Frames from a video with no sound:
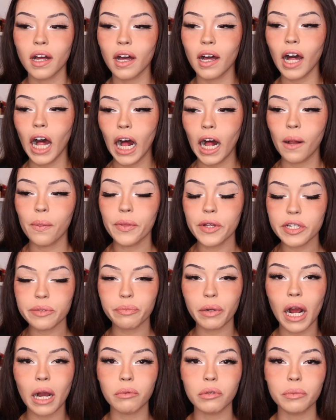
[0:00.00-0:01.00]
There's
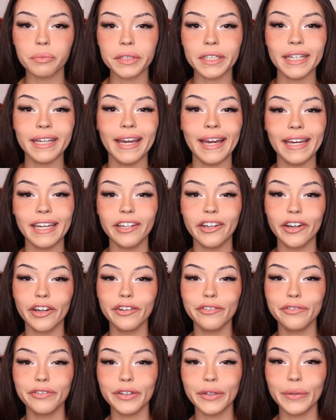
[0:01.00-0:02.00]
probably a
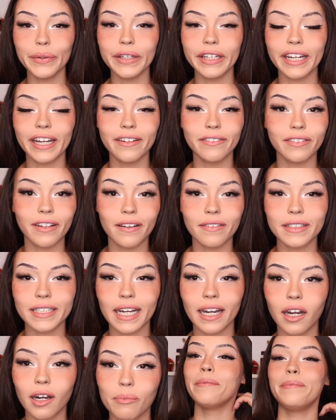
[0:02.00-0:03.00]
good few that I've left
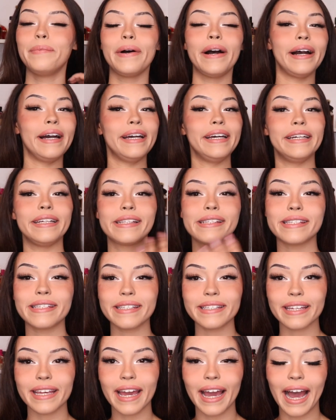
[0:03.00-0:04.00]
out,
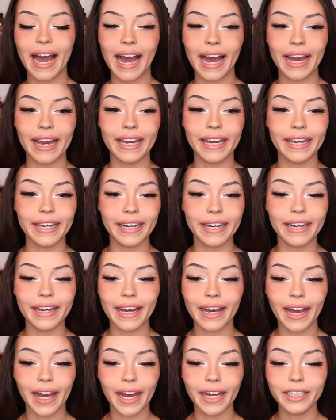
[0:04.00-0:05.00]
but I
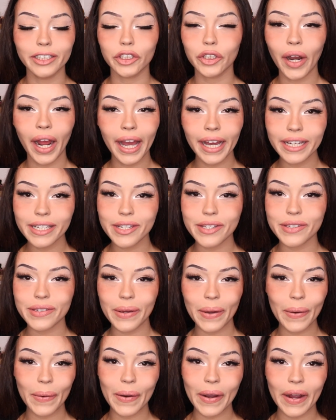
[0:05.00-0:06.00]
try
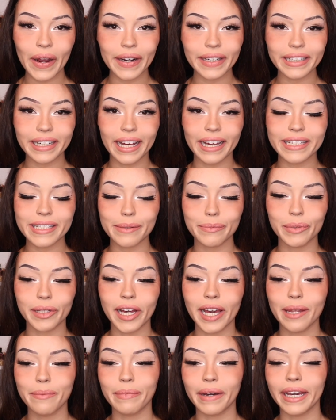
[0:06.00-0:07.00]
so hard not to
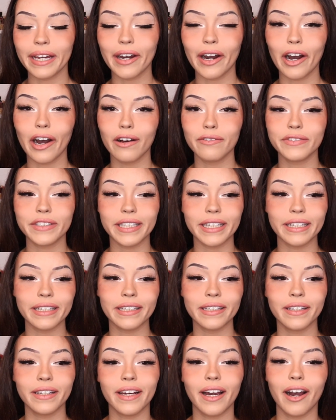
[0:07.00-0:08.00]
blind buy
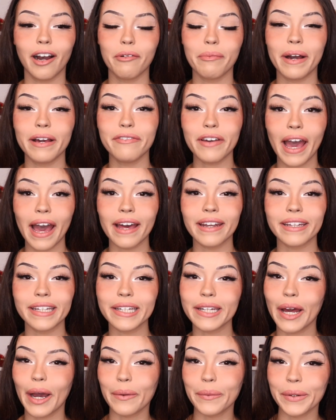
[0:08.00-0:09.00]
often. I've had it not